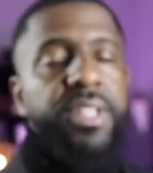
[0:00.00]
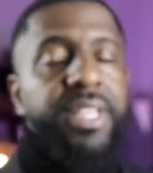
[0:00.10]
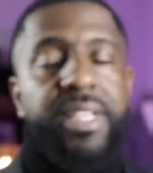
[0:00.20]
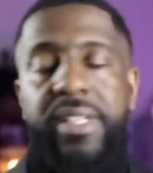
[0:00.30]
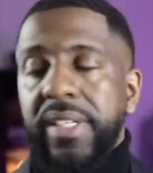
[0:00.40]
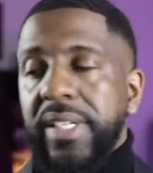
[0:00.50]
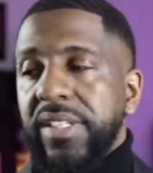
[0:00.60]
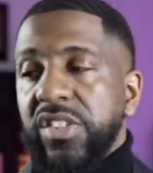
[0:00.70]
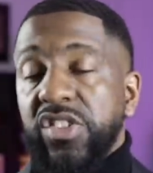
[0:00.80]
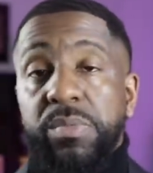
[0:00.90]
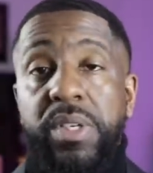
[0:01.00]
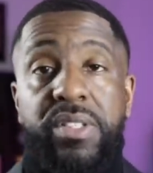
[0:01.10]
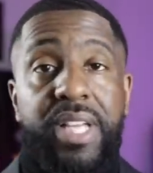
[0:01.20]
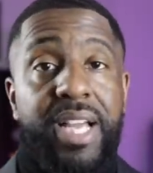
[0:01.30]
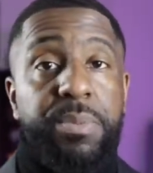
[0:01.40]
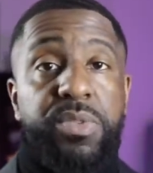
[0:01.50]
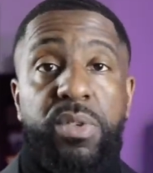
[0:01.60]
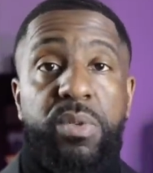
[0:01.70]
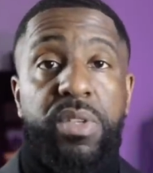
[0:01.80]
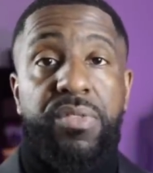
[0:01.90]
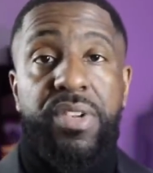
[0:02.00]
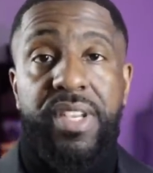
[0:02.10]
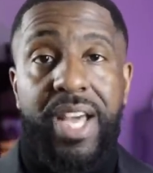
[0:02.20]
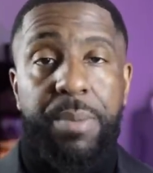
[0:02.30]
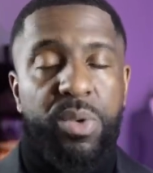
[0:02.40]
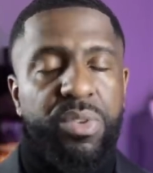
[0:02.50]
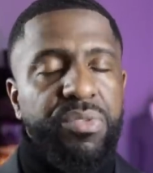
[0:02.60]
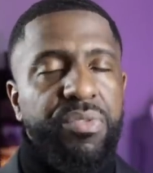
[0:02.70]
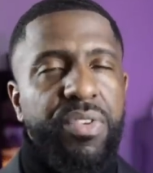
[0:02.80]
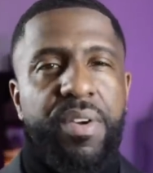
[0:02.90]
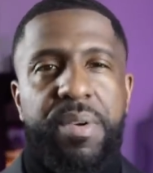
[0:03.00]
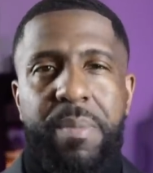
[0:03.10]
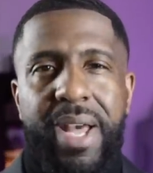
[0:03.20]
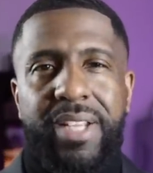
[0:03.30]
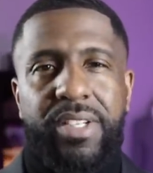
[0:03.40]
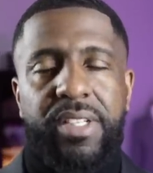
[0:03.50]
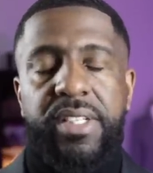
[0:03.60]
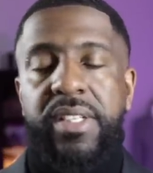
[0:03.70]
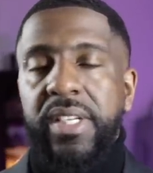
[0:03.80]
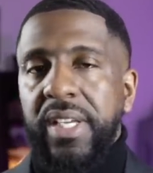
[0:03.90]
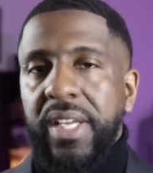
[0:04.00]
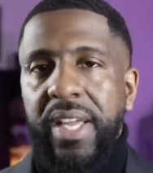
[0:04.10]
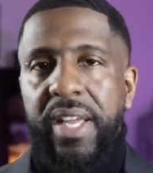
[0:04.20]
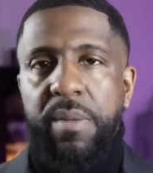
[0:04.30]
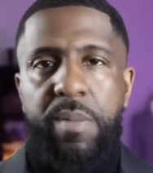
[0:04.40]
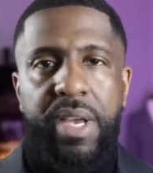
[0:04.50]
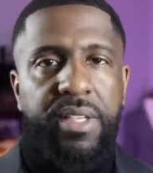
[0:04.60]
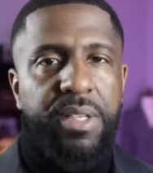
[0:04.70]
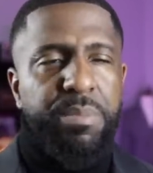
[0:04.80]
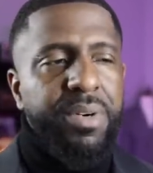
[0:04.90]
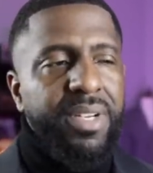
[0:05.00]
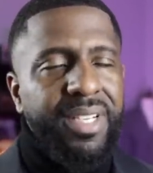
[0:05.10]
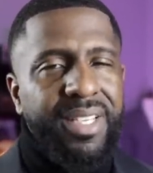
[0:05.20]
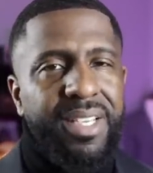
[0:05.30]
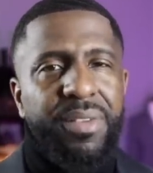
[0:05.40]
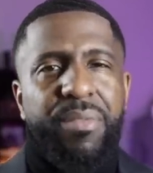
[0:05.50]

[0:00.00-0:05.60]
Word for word: And again, it just smells absolutely phenomenal. It's very masculine and manly, but again,